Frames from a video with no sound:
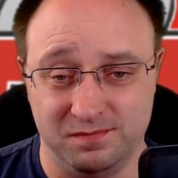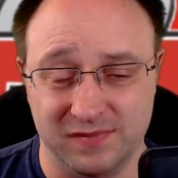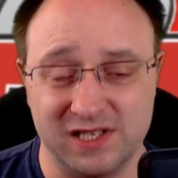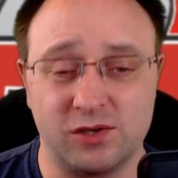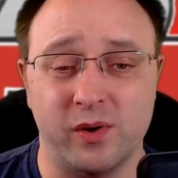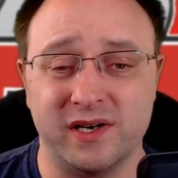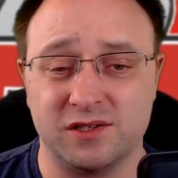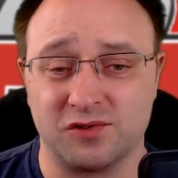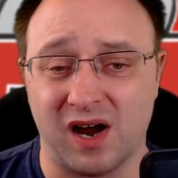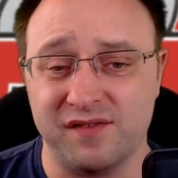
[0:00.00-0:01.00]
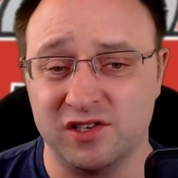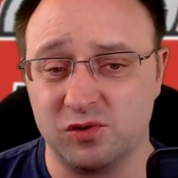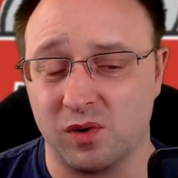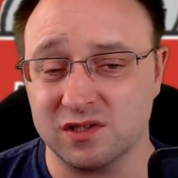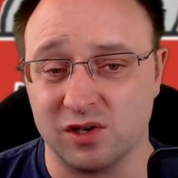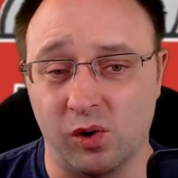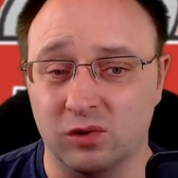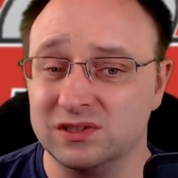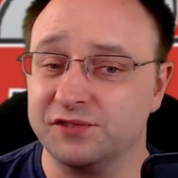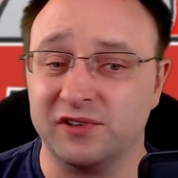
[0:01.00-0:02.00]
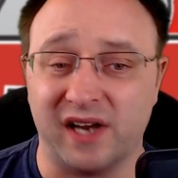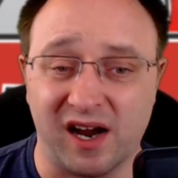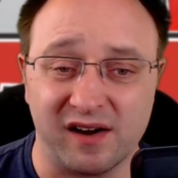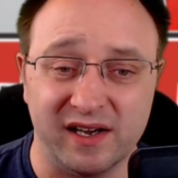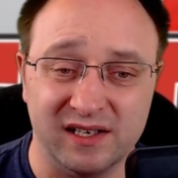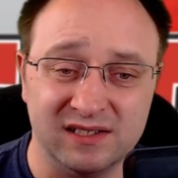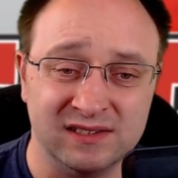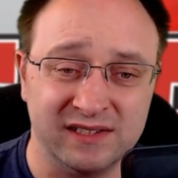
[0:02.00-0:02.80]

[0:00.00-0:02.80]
is going to drive you towards a whole different area